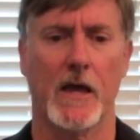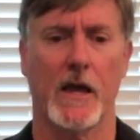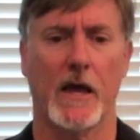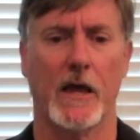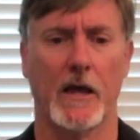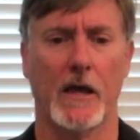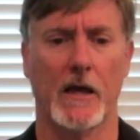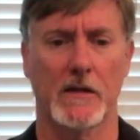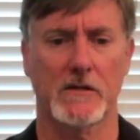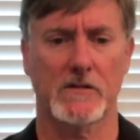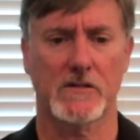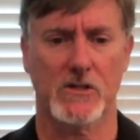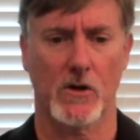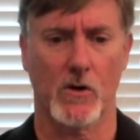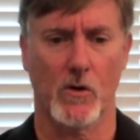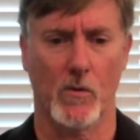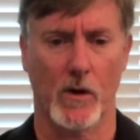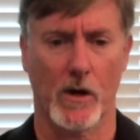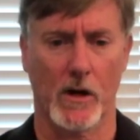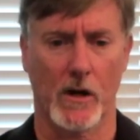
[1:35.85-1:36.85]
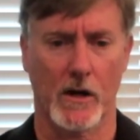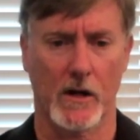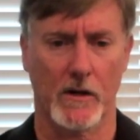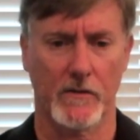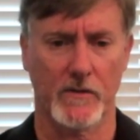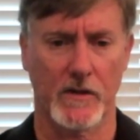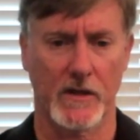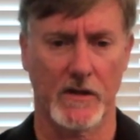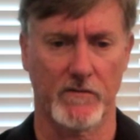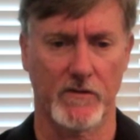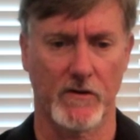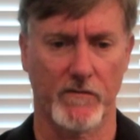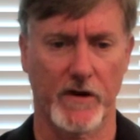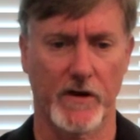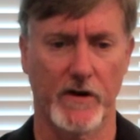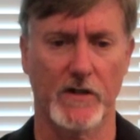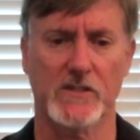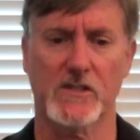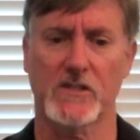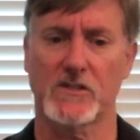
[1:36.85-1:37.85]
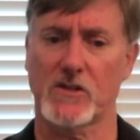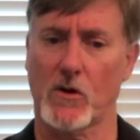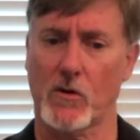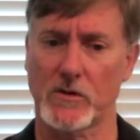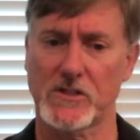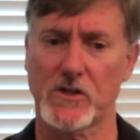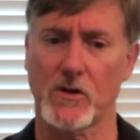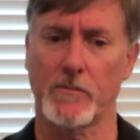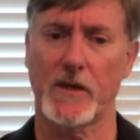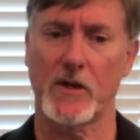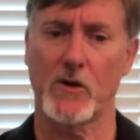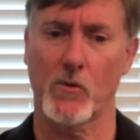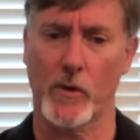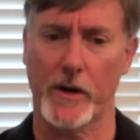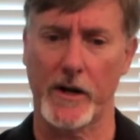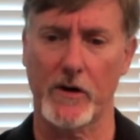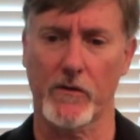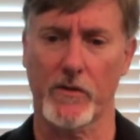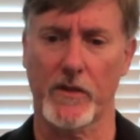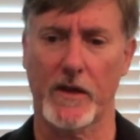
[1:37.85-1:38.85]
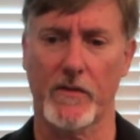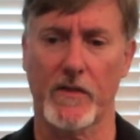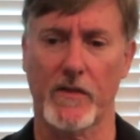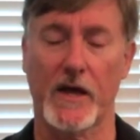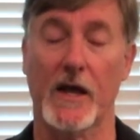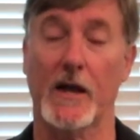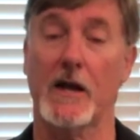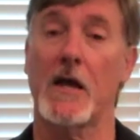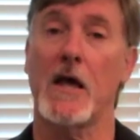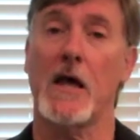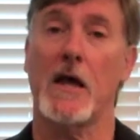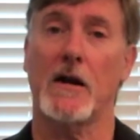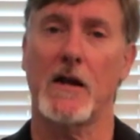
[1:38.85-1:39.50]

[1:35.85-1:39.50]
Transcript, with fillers: And so uh, the, the variance is always going to be greater than that.